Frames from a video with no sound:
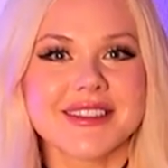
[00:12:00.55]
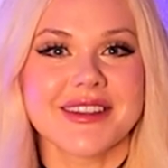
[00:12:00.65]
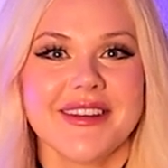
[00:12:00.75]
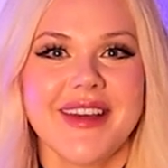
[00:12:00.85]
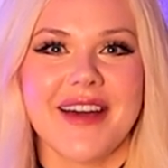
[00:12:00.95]
So
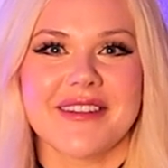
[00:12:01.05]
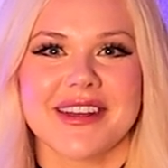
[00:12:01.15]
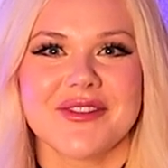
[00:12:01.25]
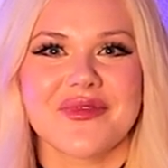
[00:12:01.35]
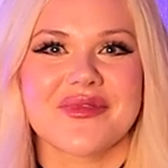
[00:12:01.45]
there you have
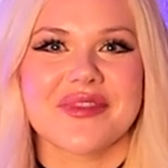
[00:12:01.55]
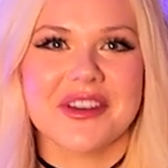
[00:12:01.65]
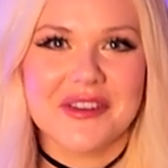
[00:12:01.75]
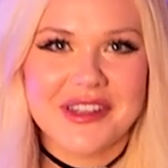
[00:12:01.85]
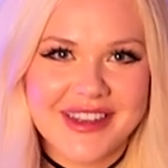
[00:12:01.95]
it.
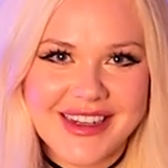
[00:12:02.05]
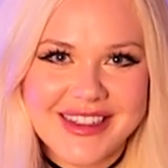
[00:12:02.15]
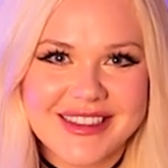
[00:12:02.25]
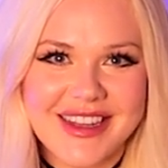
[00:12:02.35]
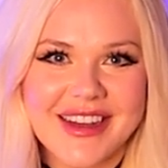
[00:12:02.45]
All the learning
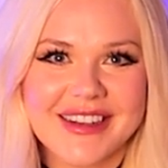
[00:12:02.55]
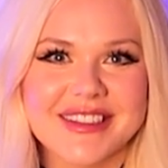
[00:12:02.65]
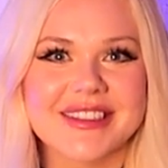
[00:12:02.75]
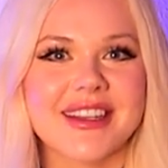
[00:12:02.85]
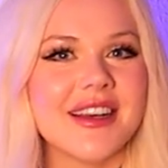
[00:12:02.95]

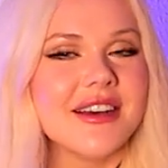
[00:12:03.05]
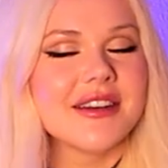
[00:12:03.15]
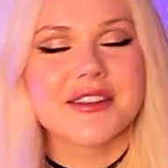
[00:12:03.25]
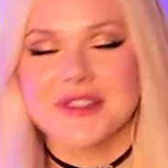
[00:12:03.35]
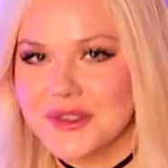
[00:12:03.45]
styles,
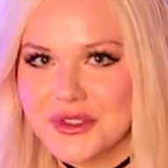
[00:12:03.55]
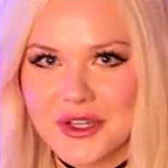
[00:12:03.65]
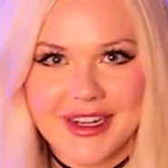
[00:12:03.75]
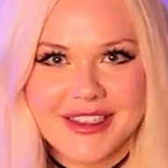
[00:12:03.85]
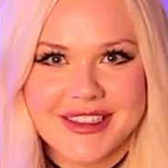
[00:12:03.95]
lots of
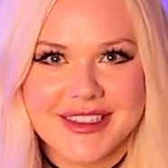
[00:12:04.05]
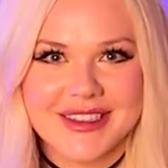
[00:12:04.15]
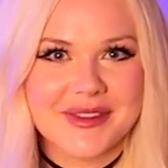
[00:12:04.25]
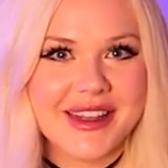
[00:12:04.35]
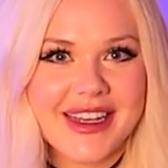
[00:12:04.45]

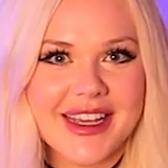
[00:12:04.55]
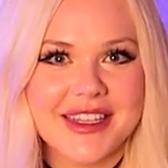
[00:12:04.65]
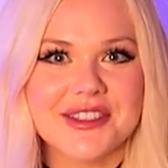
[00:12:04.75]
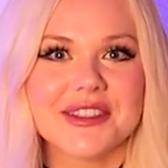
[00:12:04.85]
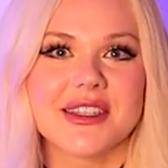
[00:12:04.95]
strategies within
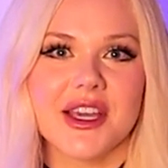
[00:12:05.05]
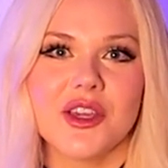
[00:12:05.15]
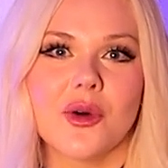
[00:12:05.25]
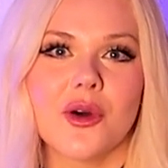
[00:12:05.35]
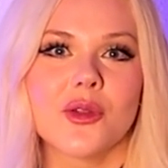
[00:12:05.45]
each to get
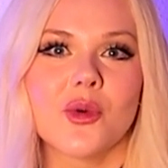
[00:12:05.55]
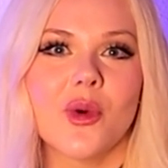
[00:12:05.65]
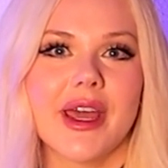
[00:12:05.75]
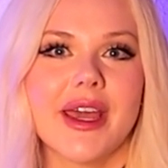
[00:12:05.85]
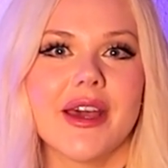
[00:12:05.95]
you on the
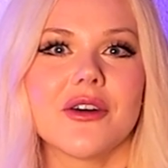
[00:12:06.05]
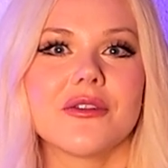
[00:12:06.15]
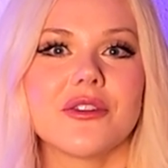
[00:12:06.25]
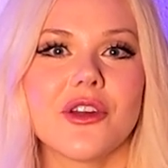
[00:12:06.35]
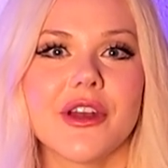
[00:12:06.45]
way
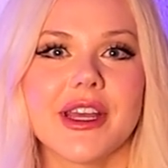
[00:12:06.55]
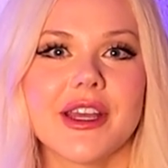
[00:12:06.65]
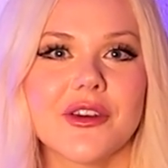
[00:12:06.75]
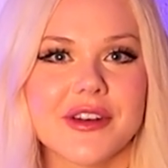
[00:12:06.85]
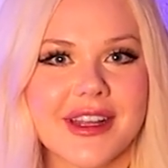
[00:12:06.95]
of
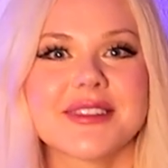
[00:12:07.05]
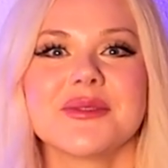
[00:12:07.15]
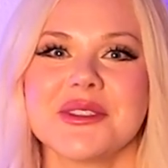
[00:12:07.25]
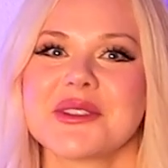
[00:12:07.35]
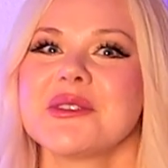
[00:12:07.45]
learning your next
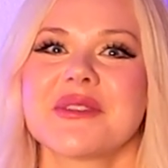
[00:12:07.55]
musical